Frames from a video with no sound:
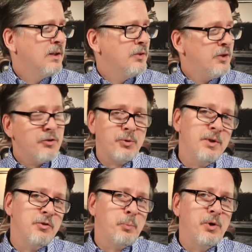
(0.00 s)
This
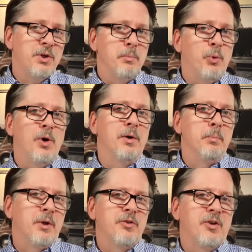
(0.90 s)
screen's pretty important
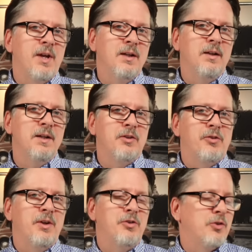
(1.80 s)
because, again, Linux
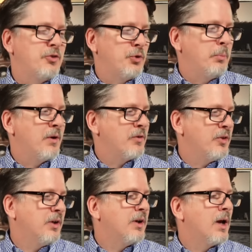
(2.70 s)
likes to strip
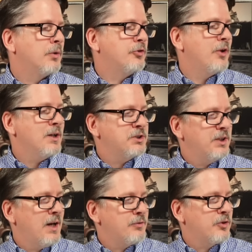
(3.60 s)
everything down. So you
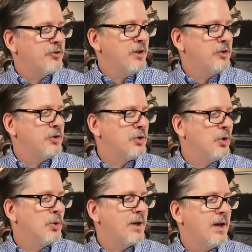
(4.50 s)
actually have to say that
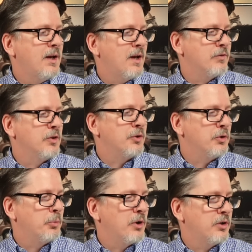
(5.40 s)
you're okay having
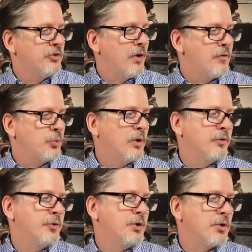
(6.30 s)
third-party software
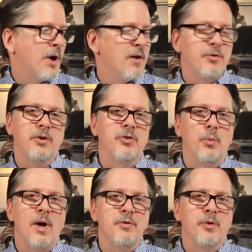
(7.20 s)
for your graphics and
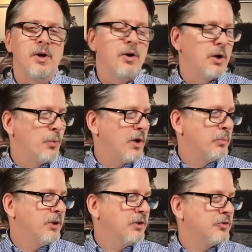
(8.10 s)
Wi-Fi hardware
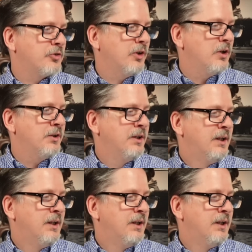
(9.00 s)
being installed.